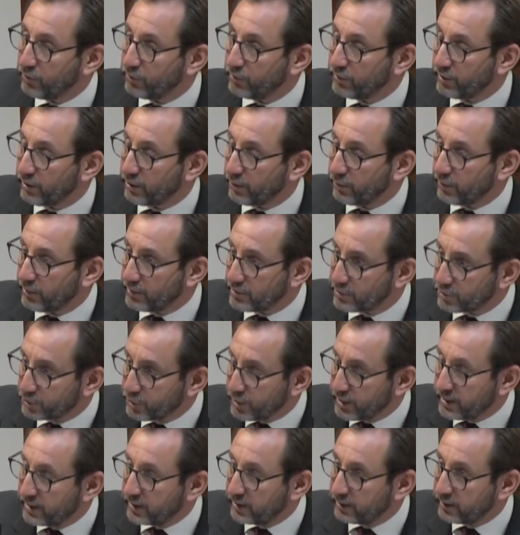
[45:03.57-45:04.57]
In other words,
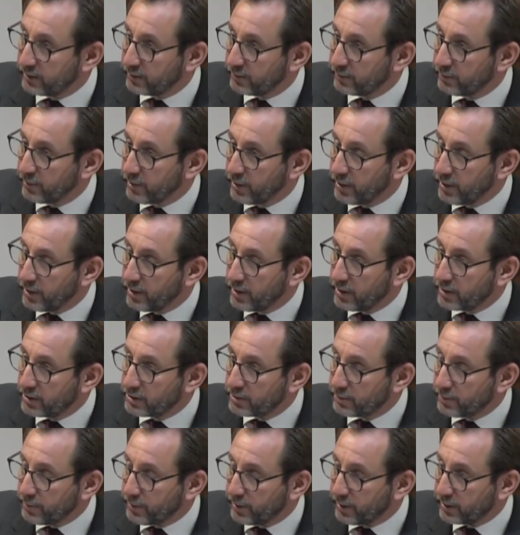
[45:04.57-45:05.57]
training them
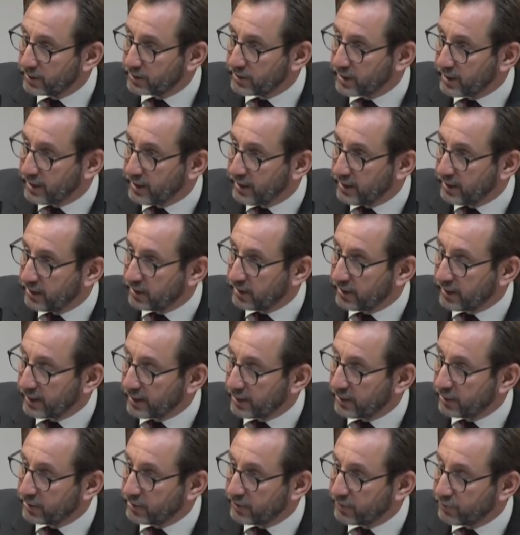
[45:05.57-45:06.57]
to pass clear and
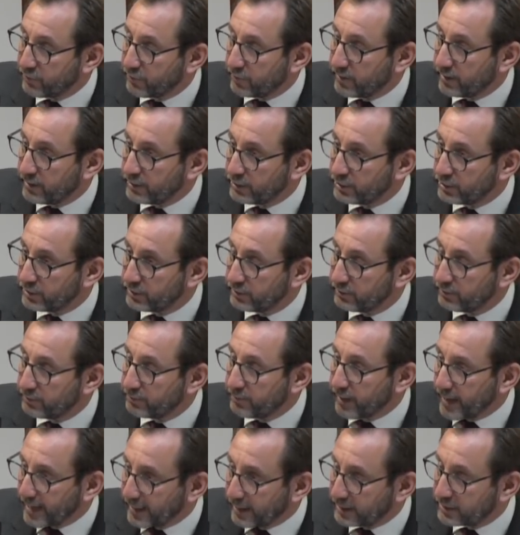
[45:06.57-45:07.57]
accurate information
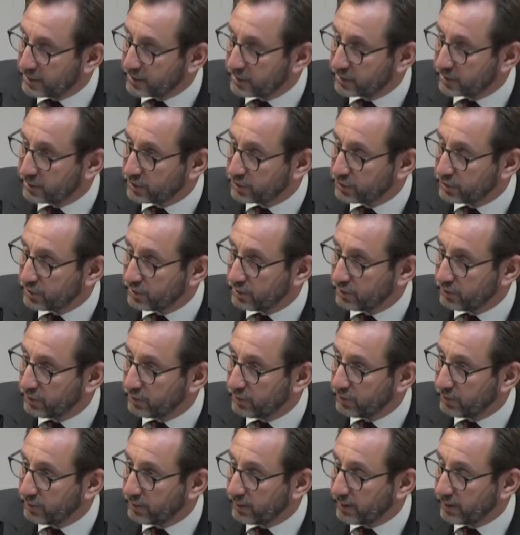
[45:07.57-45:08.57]
back to the control
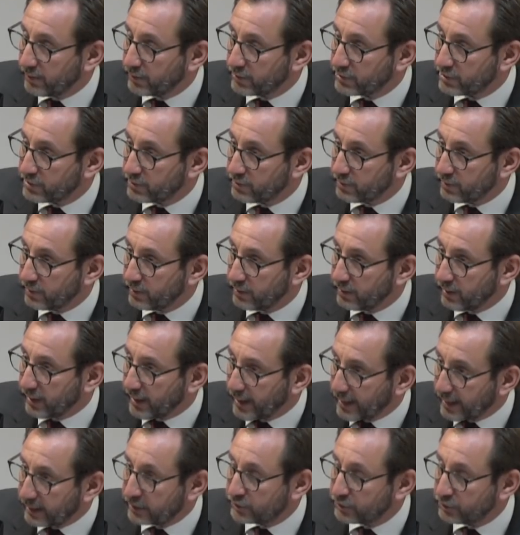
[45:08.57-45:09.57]
room about the
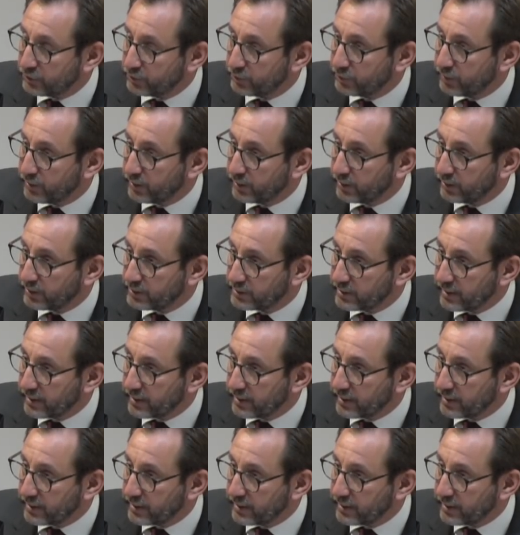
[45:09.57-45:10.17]
actual progress